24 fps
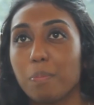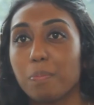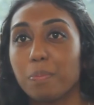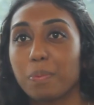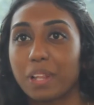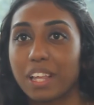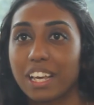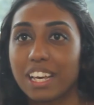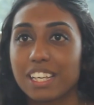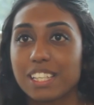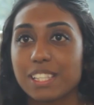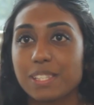
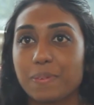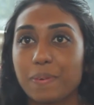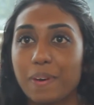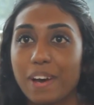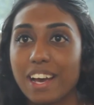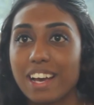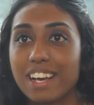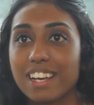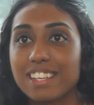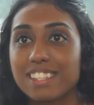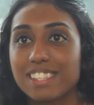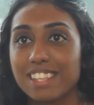job
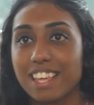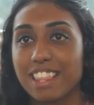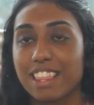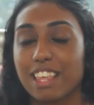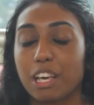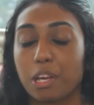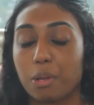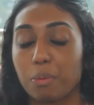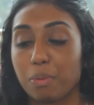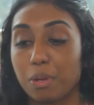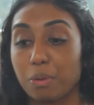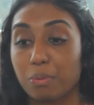place-wise,
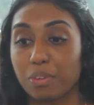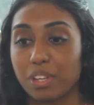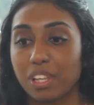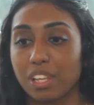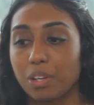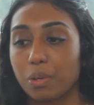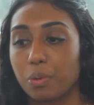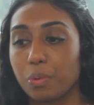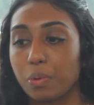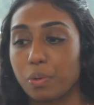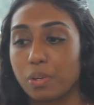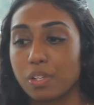I think it'd be
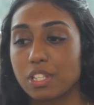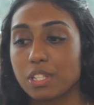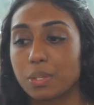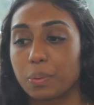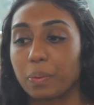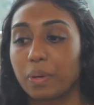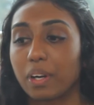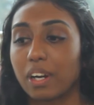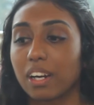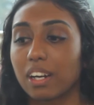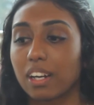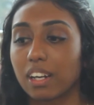really cool
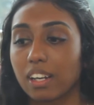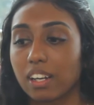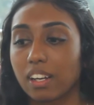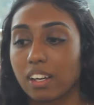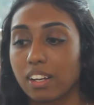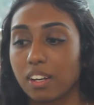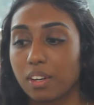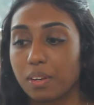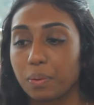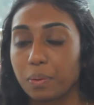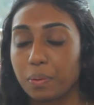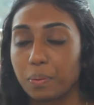to work
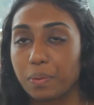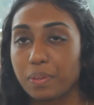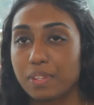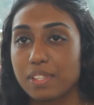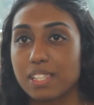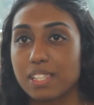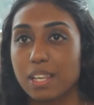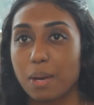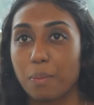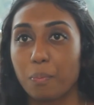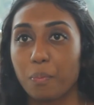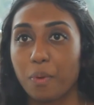
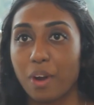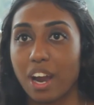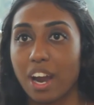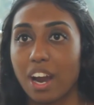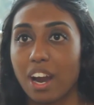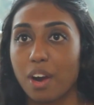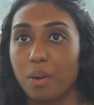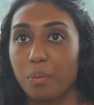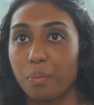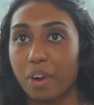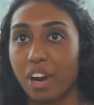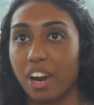
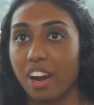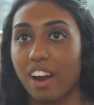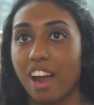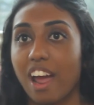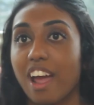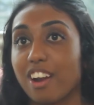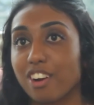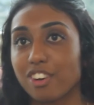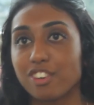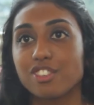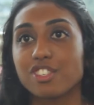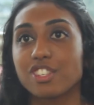somewhere
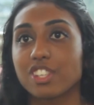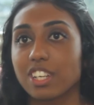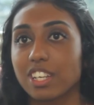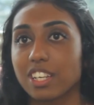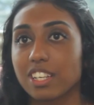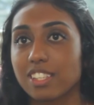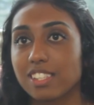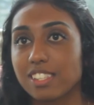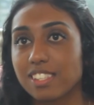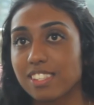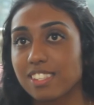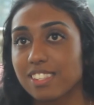where
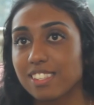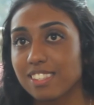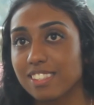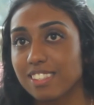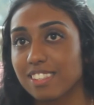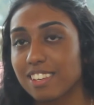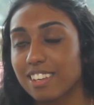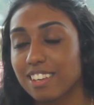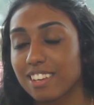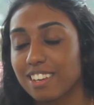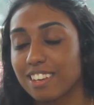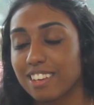energy is
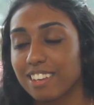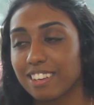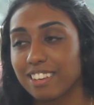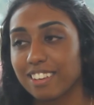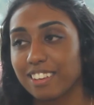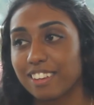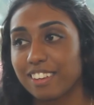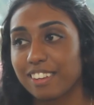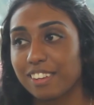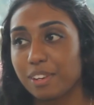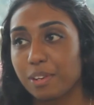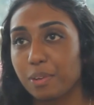
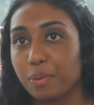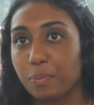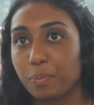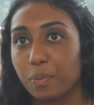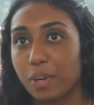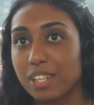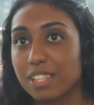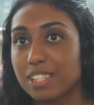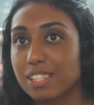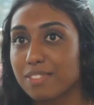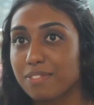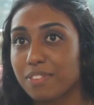
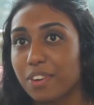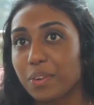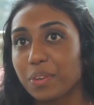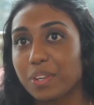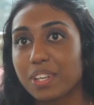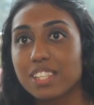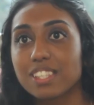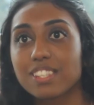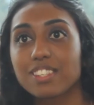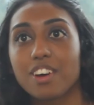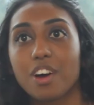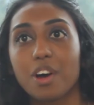what's
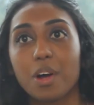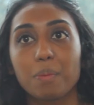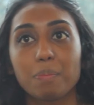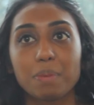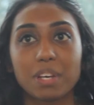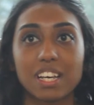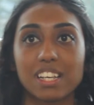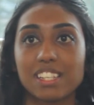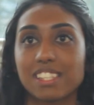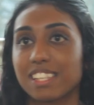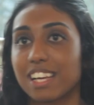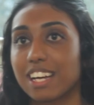focused
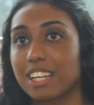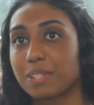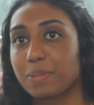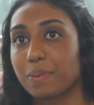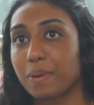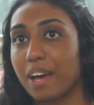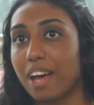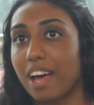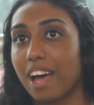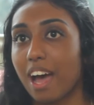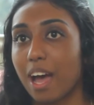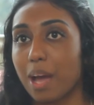on because
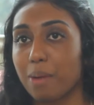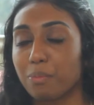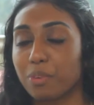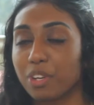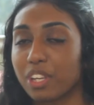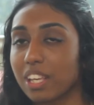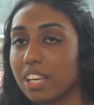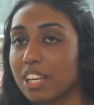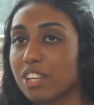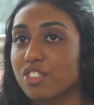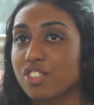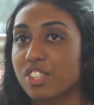that's what I'm
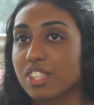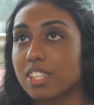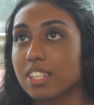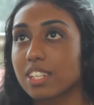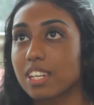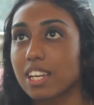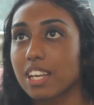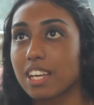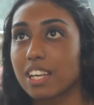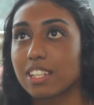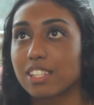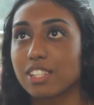really
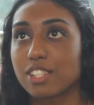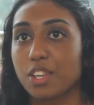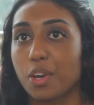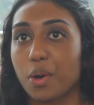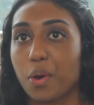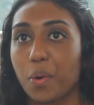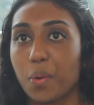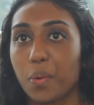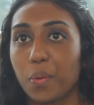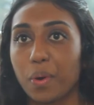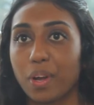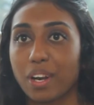interested in.
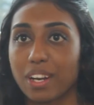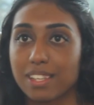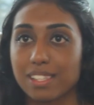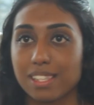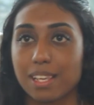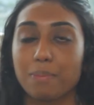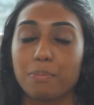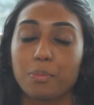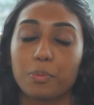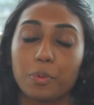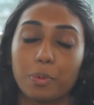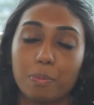So an
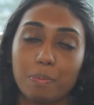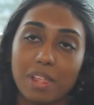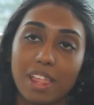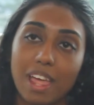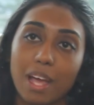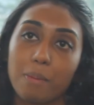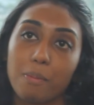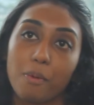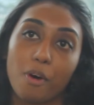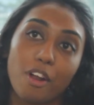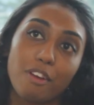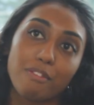example would be
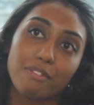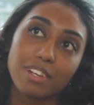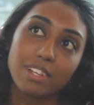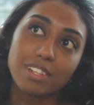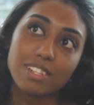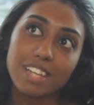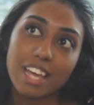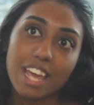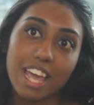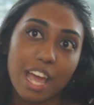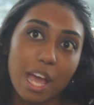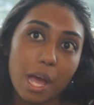like
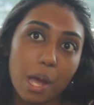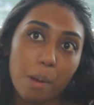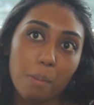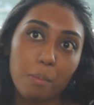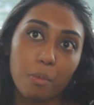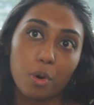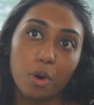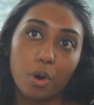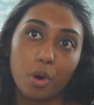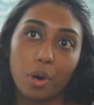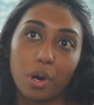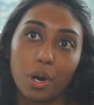Bonneville
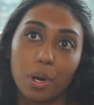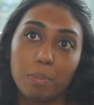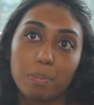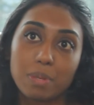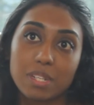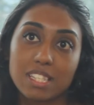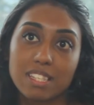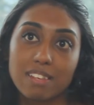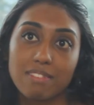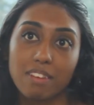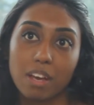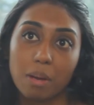Dam or
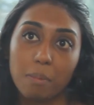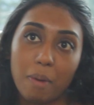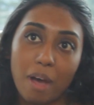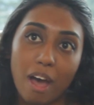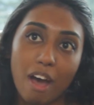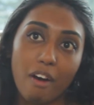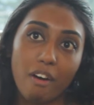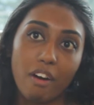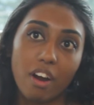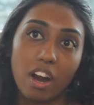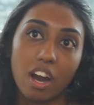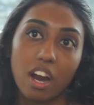Pacific
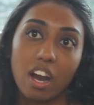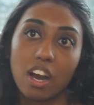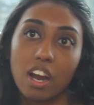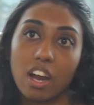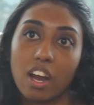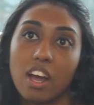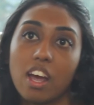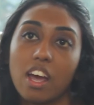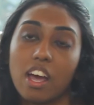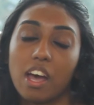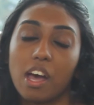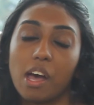
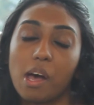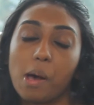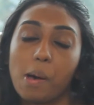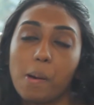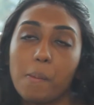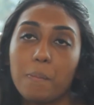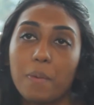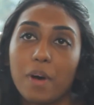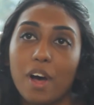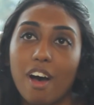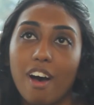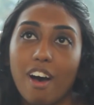Power.
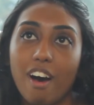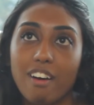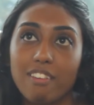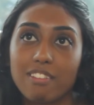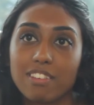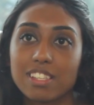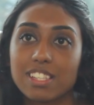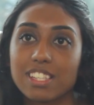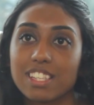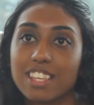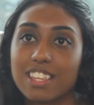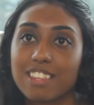But
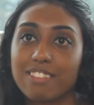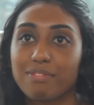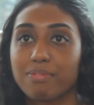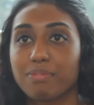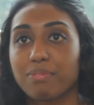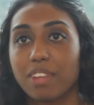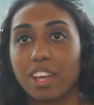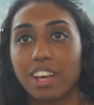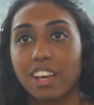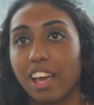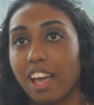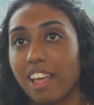obviously,
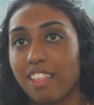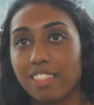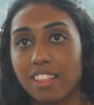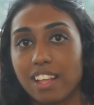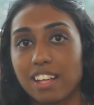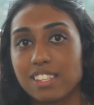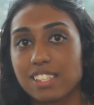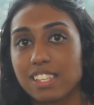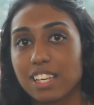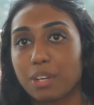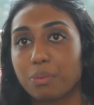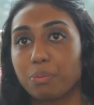
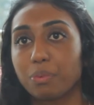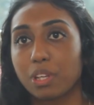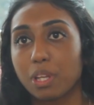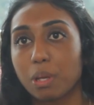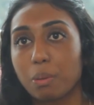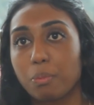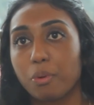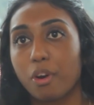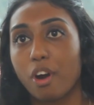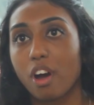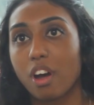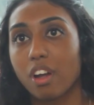again, that's like
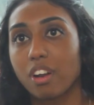really